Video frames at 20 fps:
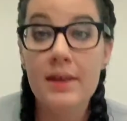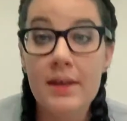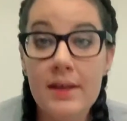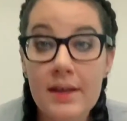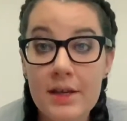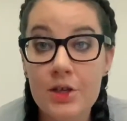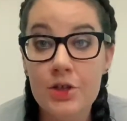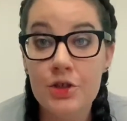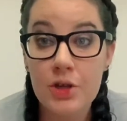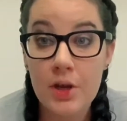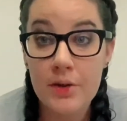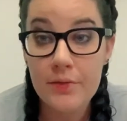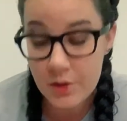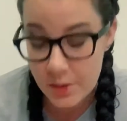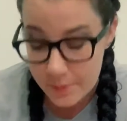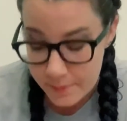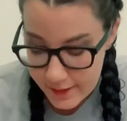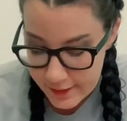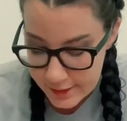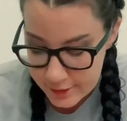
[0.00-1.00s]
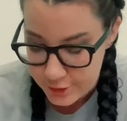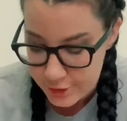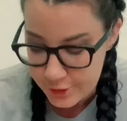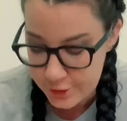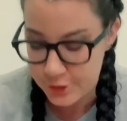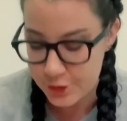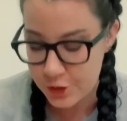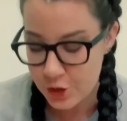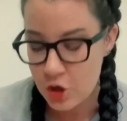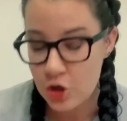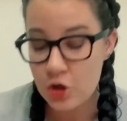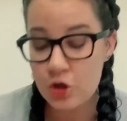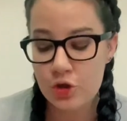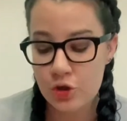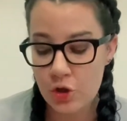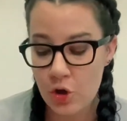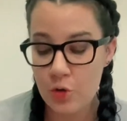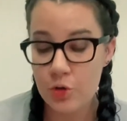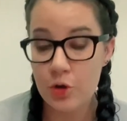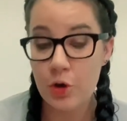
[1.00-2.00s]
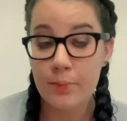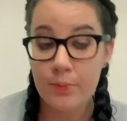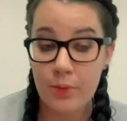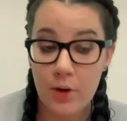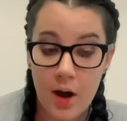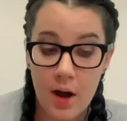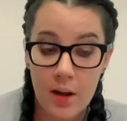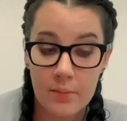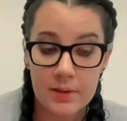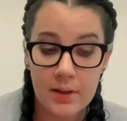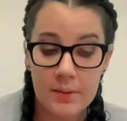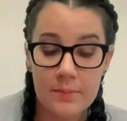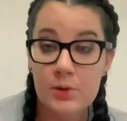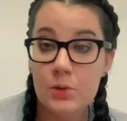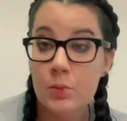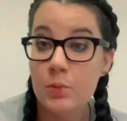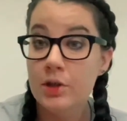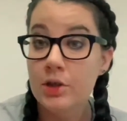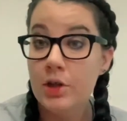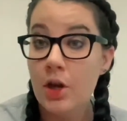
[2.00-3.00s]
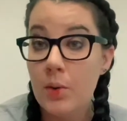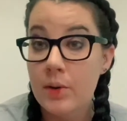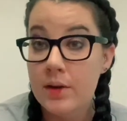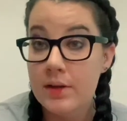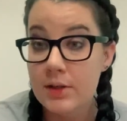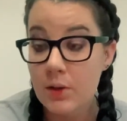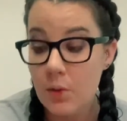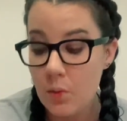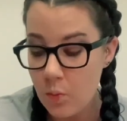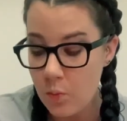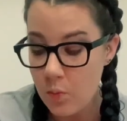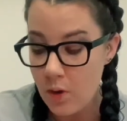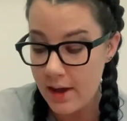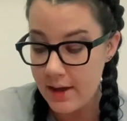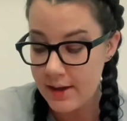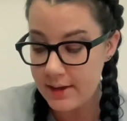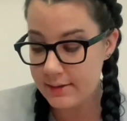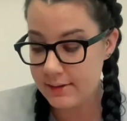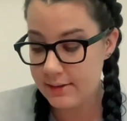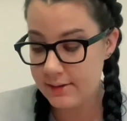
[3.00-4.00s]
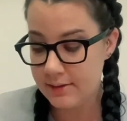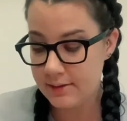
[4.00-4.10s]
each of your pages. So your problems would go into what.